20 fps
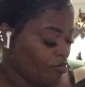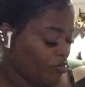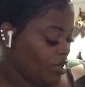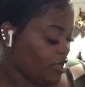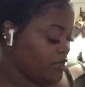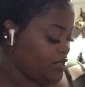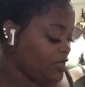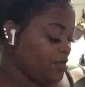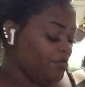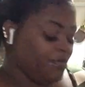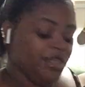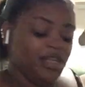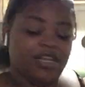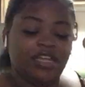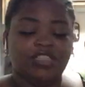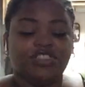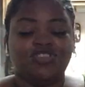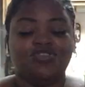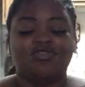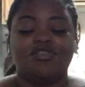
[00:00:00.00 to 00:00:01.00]
Something
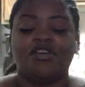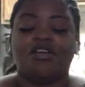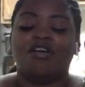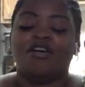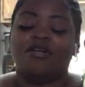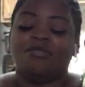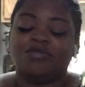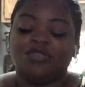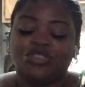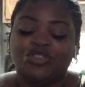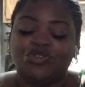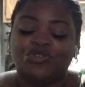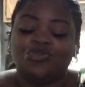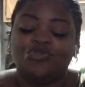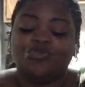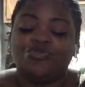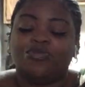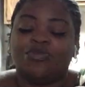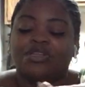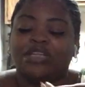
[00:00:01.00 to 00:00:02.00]
that you can come
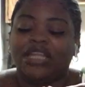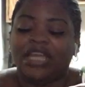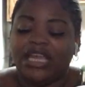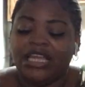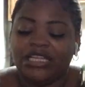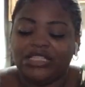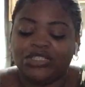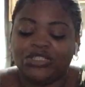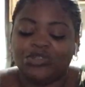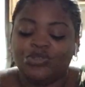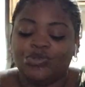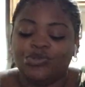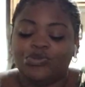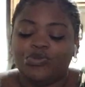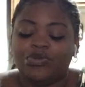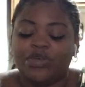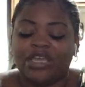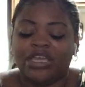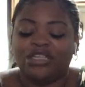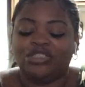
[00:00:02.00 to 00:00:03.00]
to, relate
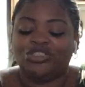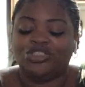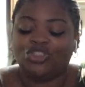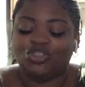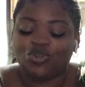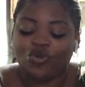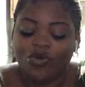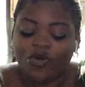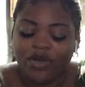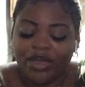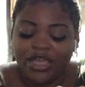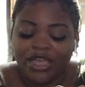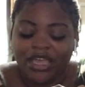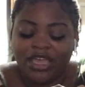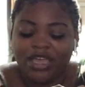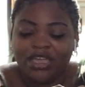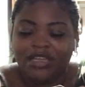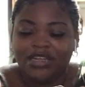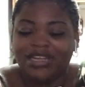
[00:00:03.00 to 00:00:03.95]
to, enjoy,